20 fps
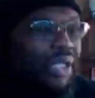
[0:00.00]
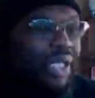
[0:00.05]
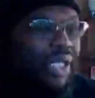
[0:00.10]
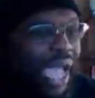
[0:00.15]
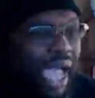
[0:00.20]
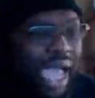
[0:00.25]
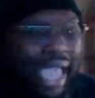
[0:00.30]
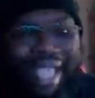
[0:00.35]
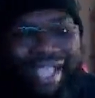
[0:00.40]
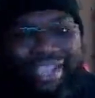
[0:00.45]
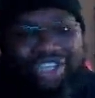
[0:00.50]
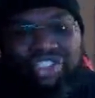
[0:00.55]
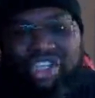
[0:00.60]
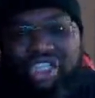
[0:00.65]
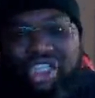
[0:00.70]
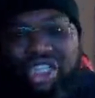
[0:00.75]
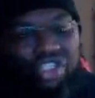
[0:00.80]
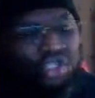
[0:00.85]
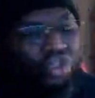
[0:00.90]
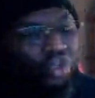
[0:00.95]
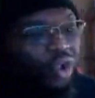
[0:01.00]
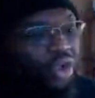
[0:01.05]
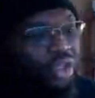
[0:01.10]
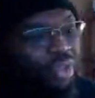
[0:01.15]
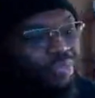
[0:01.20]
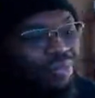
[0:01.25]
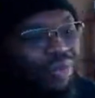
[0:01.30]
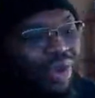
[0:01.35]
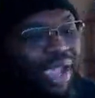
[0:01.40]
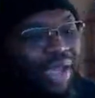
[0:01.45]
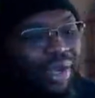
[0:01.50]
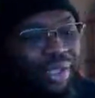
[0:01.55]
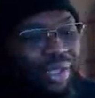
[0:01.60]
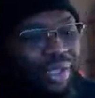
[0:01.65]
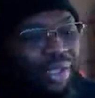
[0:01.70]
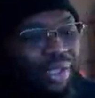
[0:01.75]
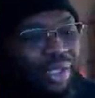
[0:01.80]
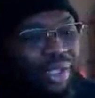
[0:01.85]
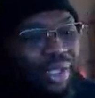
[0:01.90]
I actually enjoy the product.